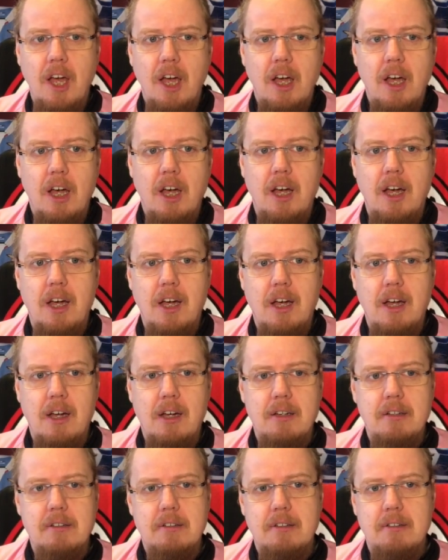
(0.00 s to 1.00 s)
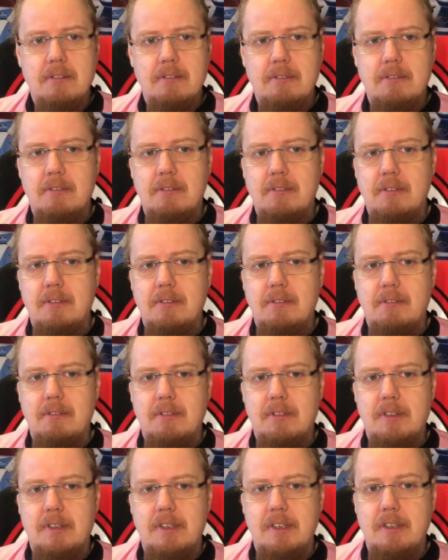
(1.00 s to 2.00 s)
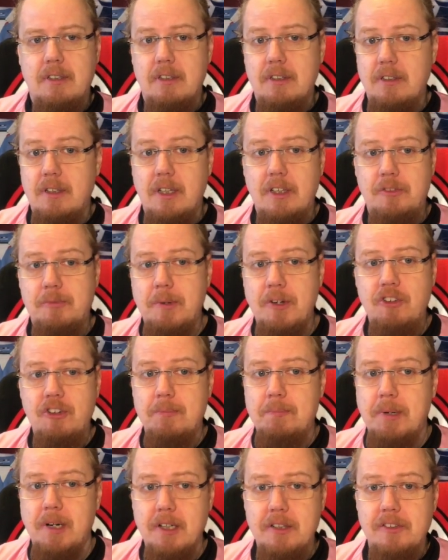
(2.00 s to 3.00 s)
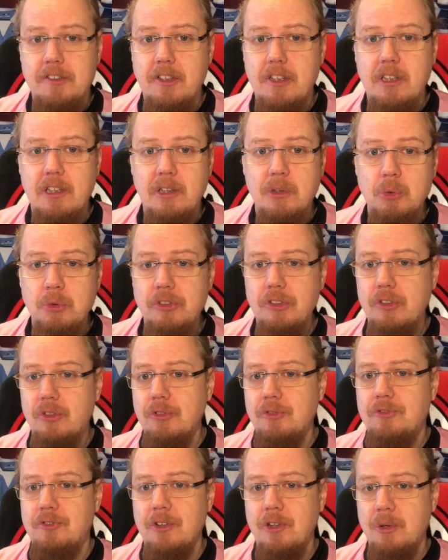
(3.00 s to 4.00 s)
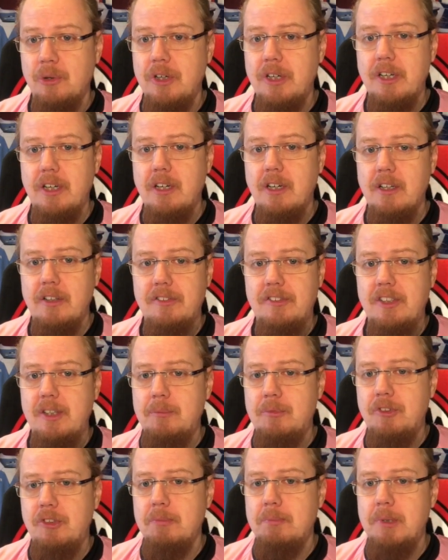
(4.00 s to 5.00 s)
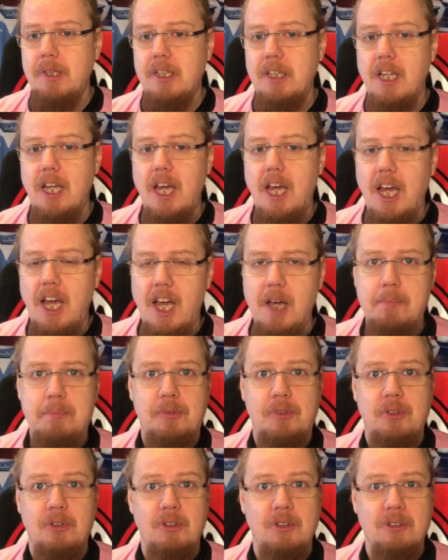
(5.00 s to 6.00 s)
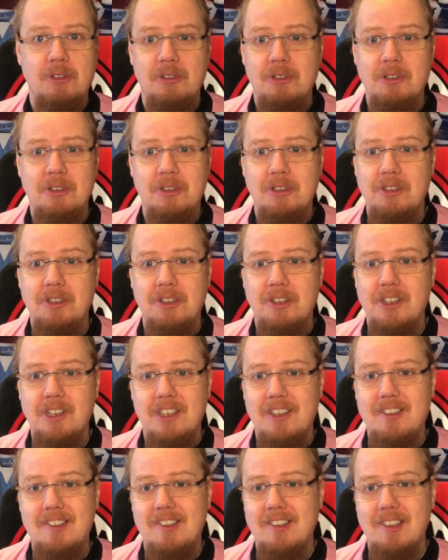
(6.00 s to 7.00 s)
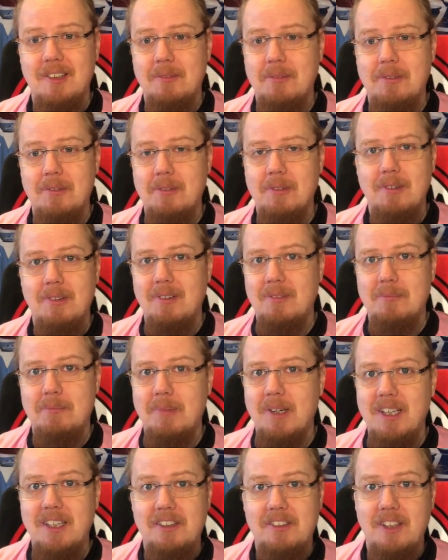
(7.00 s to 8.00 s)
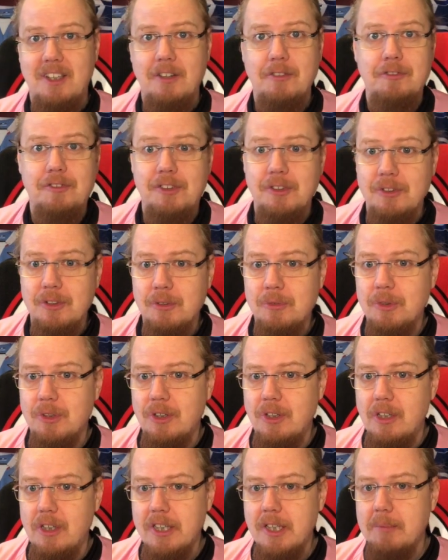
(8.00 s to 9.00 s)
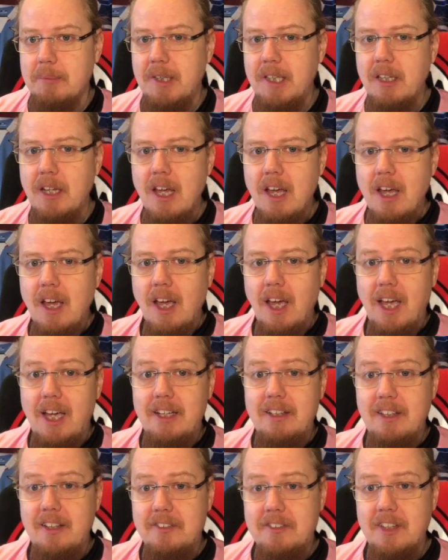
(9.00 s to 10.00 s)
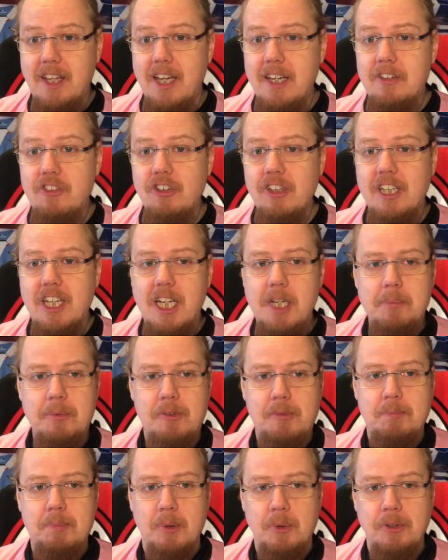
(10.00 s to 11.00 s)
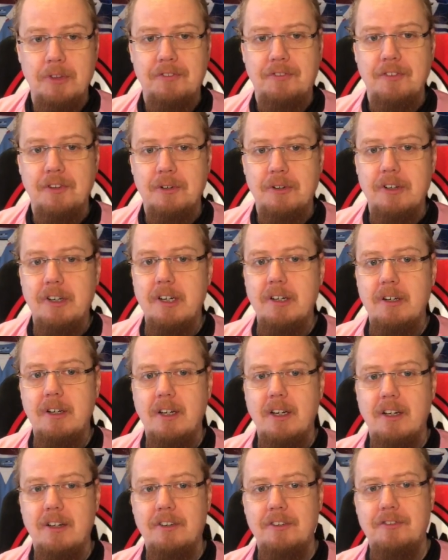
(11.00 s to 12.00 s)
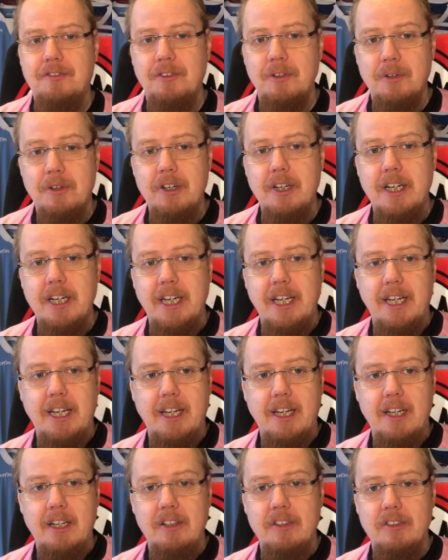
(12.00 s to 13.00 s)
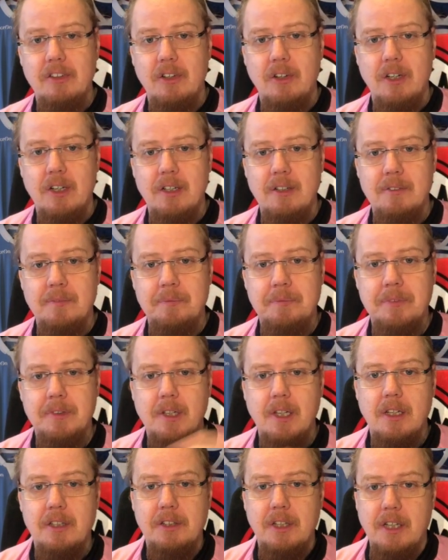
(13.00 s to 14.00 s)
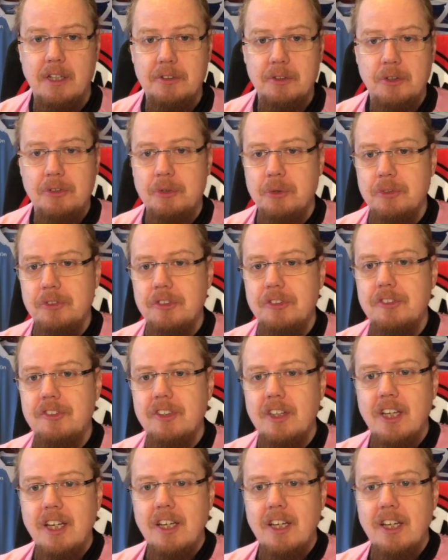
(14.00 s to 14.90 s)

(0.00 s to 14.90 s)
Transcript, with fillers: Uh, the especially Partizan losing to Flora seems to be an absolute uh, mind f you know what i mean it, it actually keeps both flora uh, flora and um, an Anorthosis